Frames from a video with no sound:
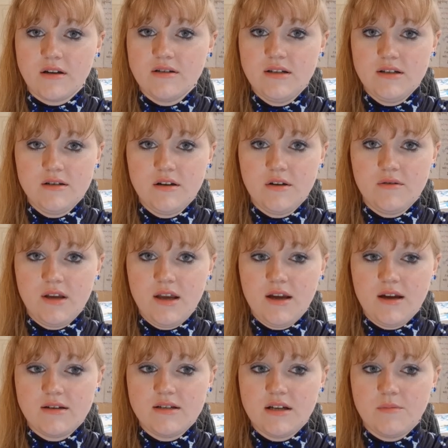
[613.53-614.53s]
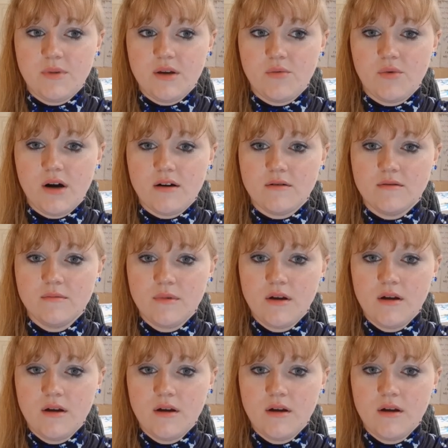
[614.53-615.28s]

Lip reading: and didn't know the ENTP well,